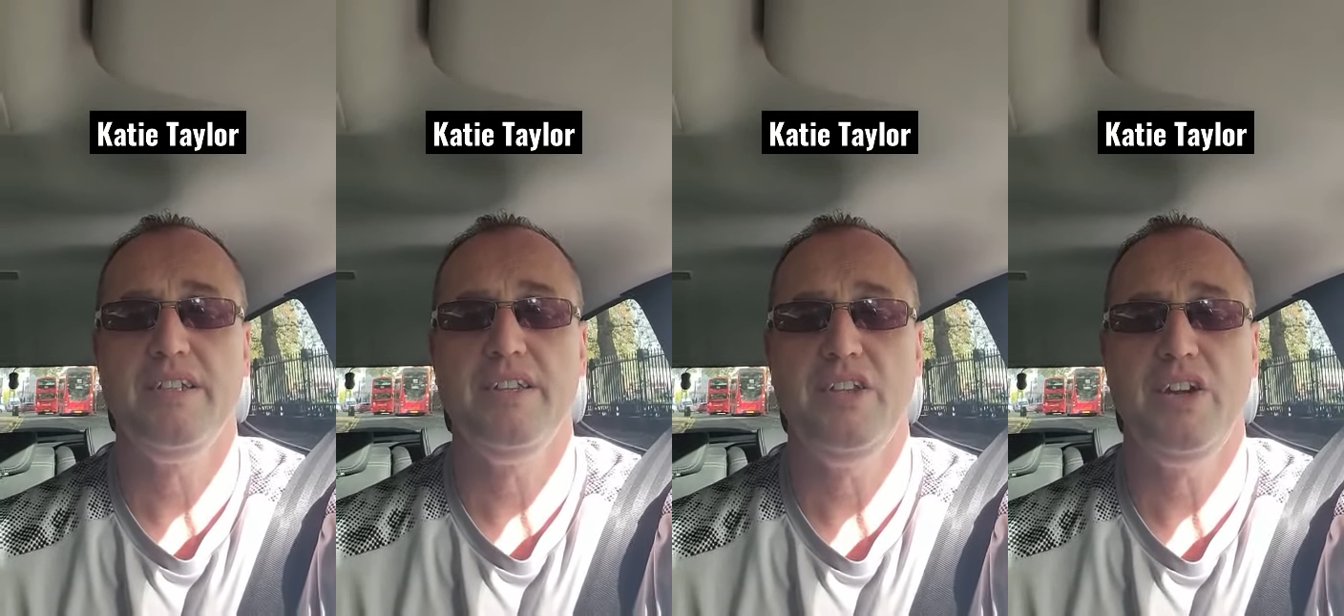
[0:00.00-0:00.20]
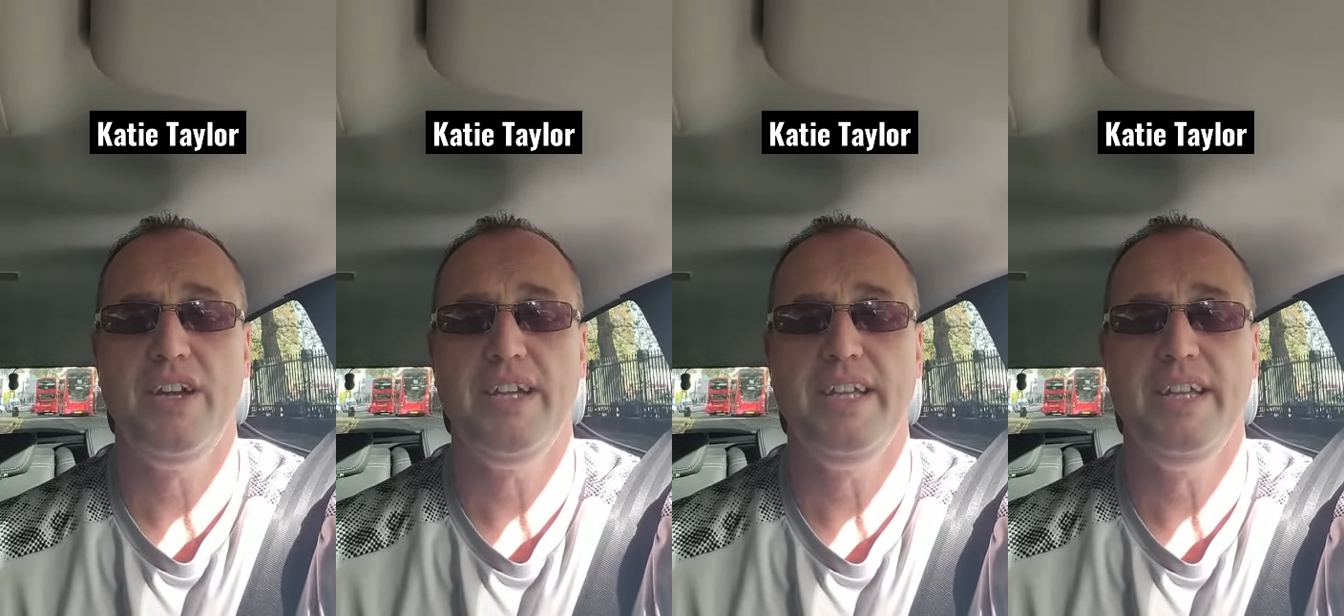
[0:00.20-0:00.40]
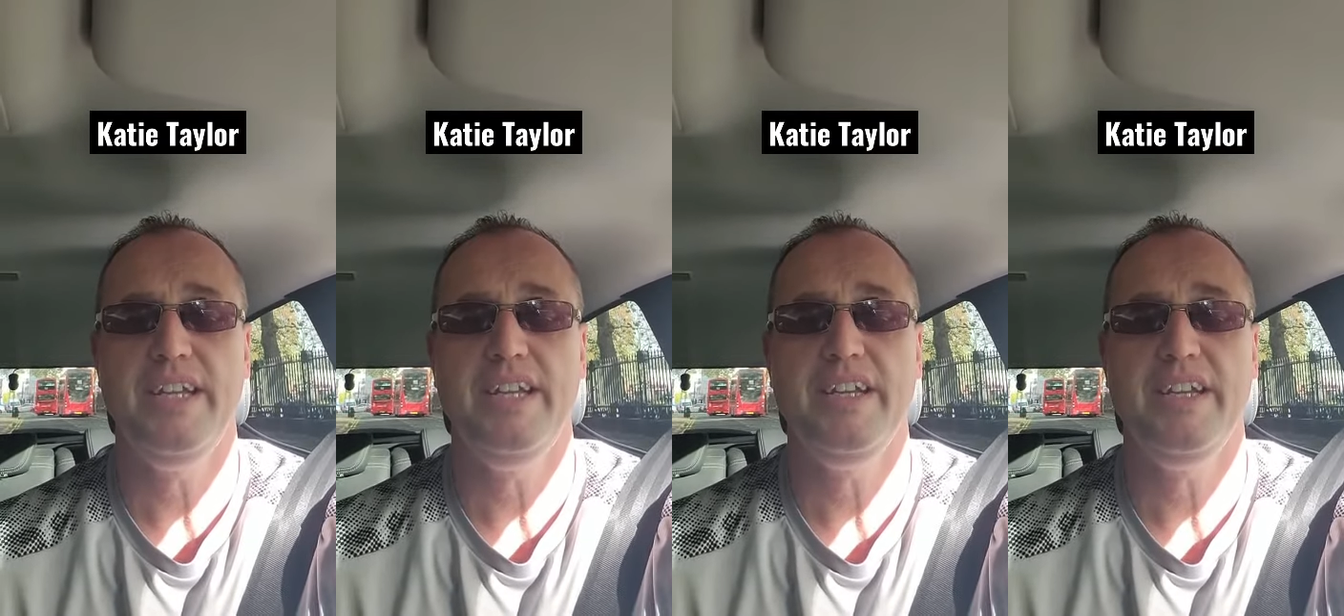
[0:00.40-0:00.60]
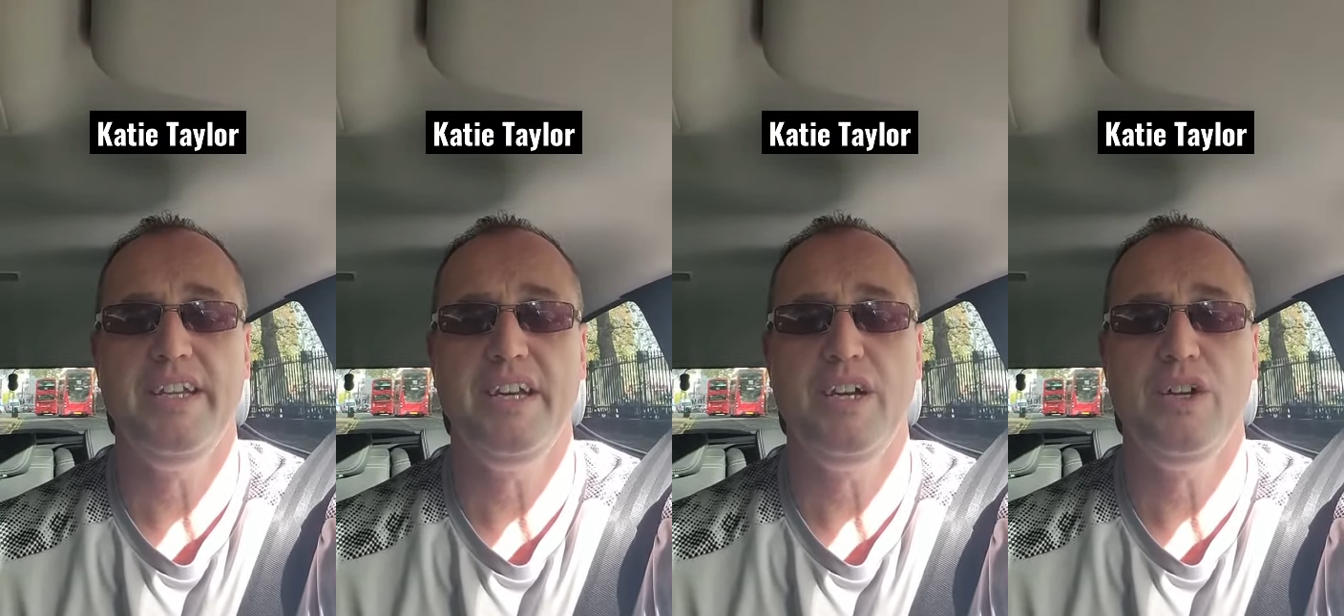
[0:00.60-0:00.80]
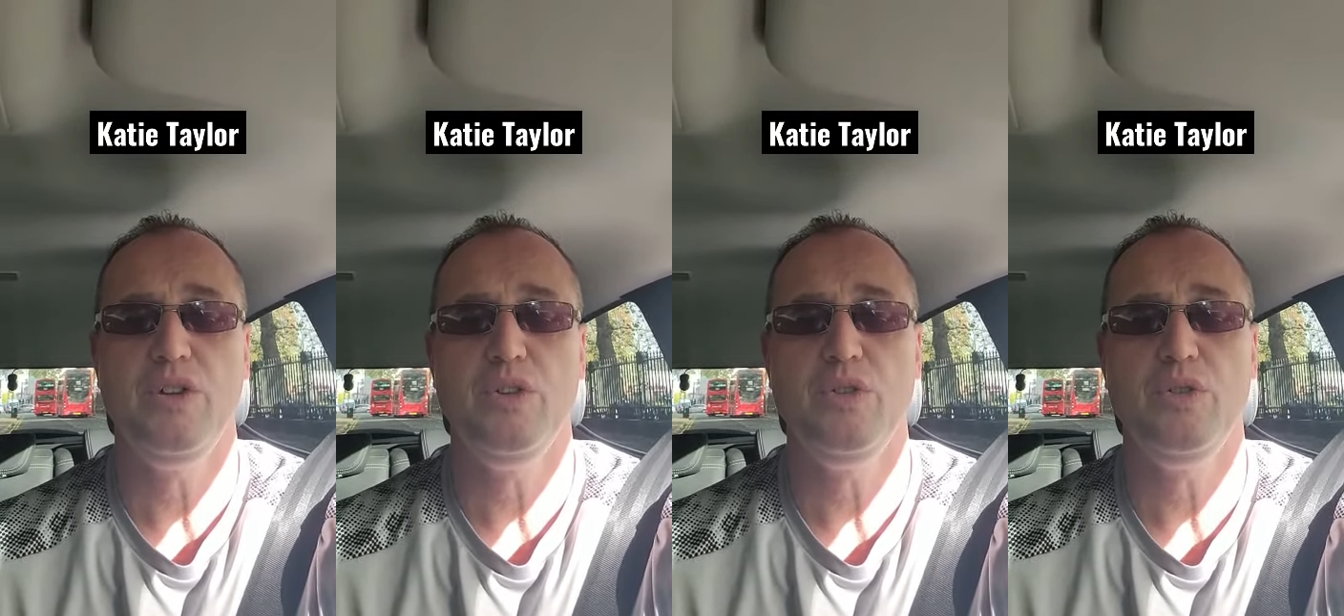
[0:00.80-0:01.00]

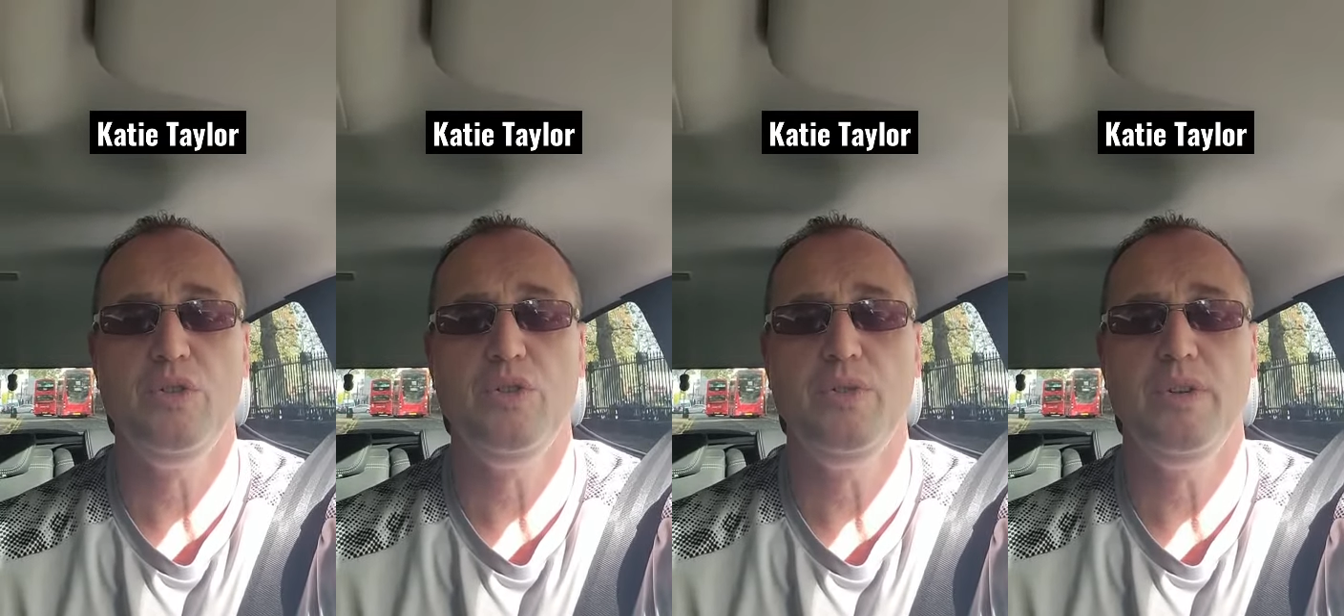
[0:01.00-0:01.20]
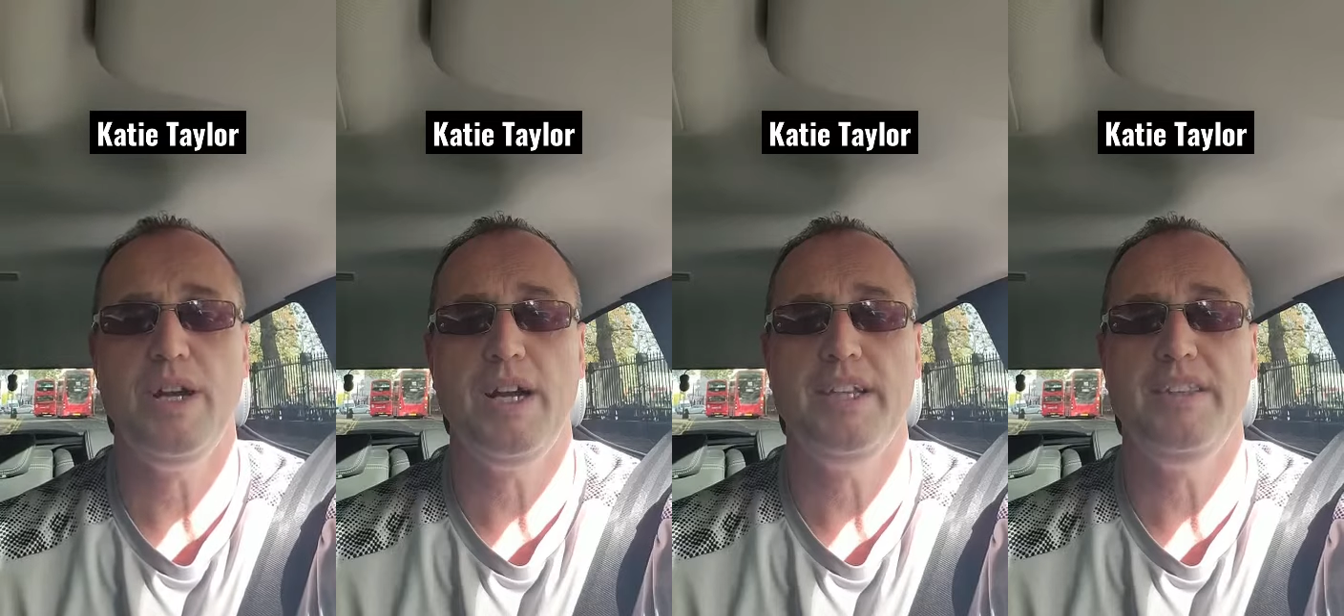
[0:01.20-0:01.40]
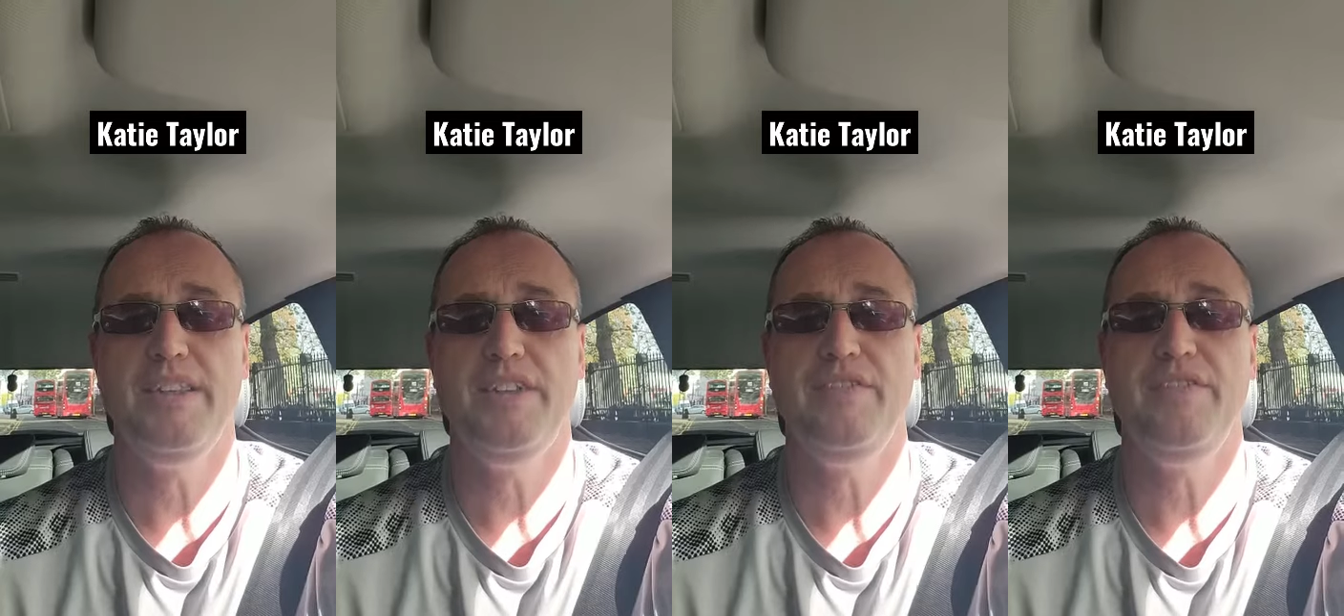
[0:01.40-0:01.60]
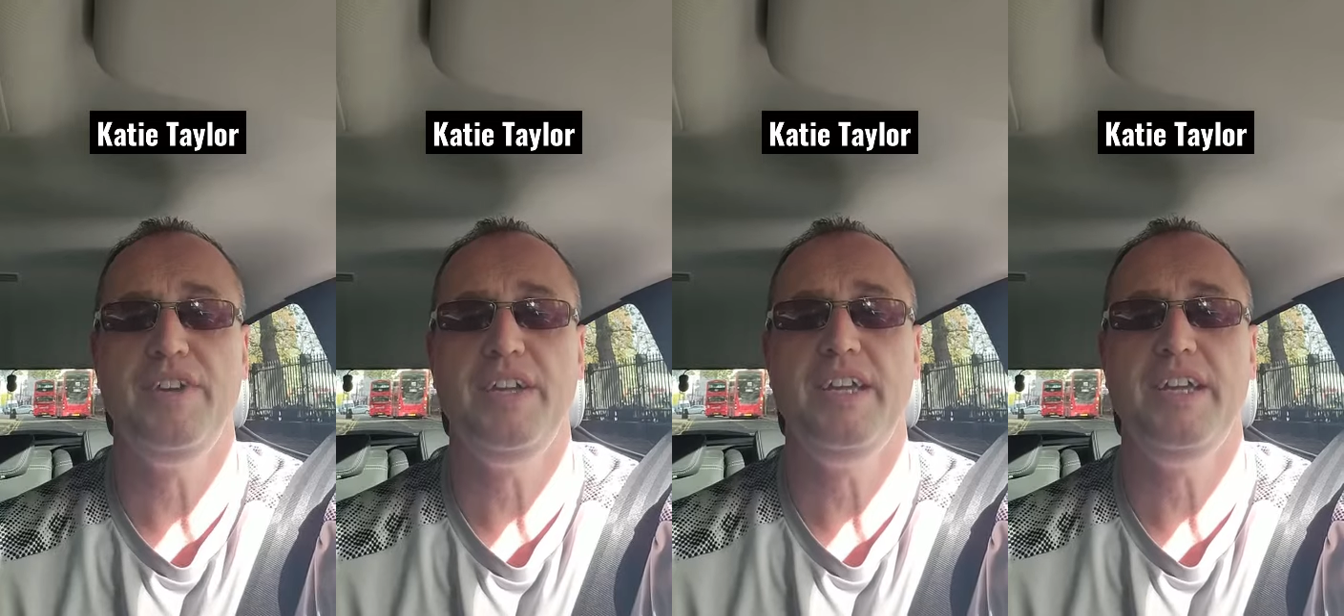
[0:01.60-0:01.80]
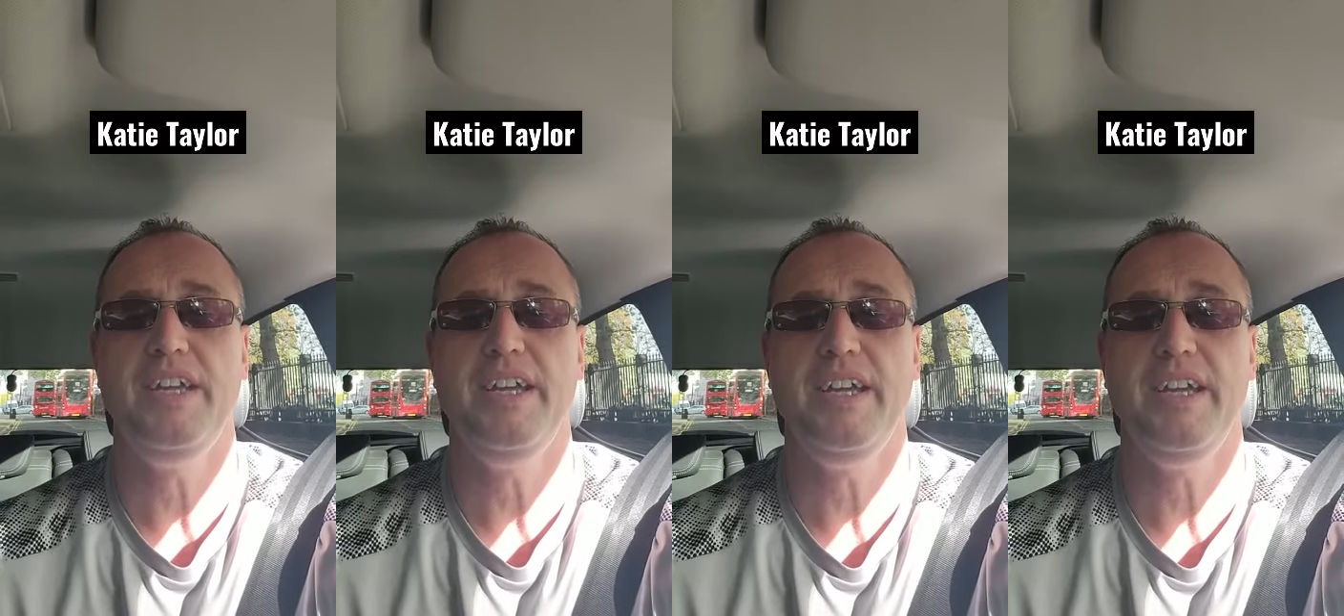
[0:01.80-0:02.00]
19-0
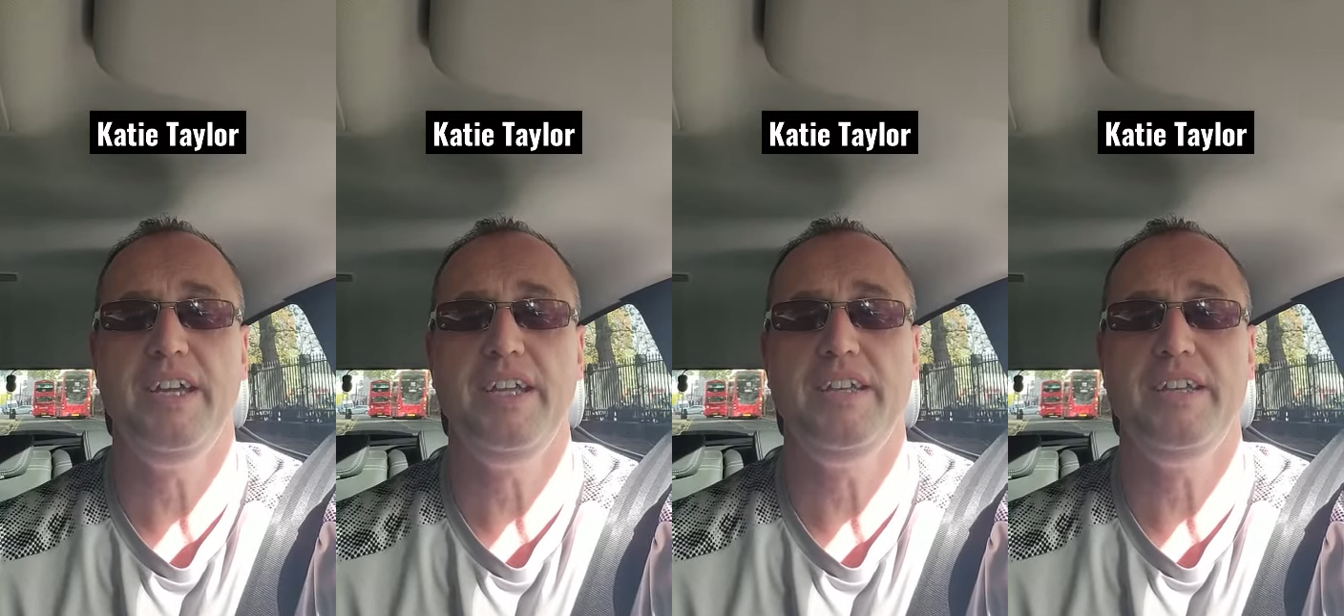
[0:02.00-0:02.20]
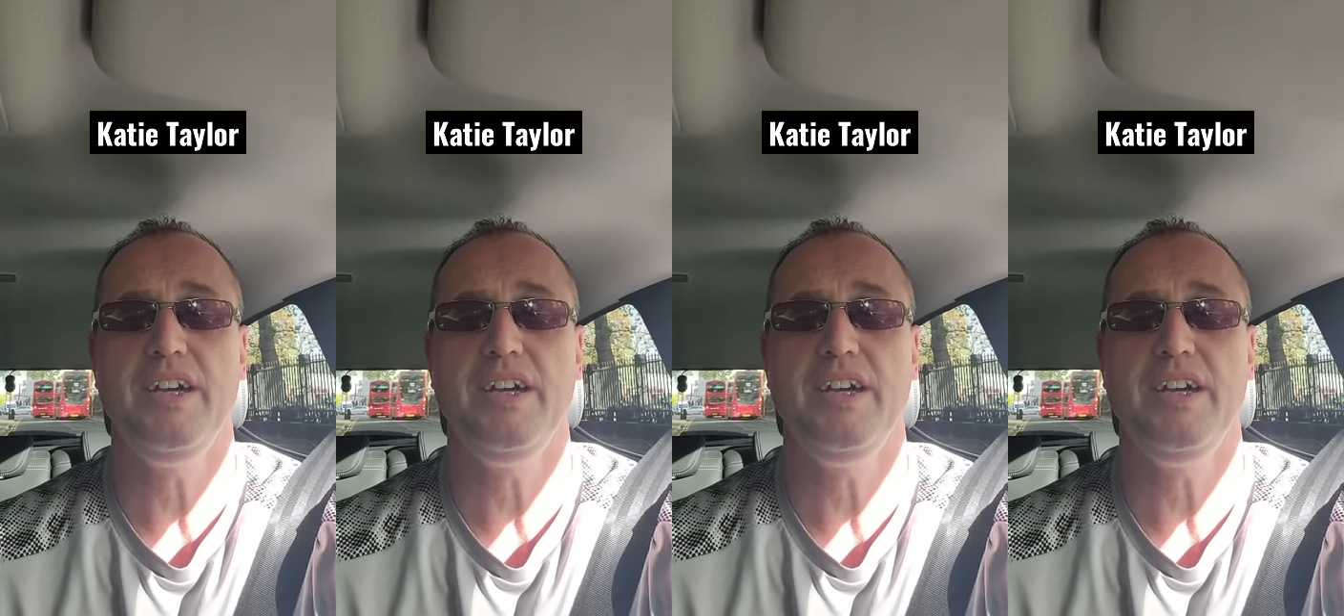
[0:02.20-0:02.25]
undefeated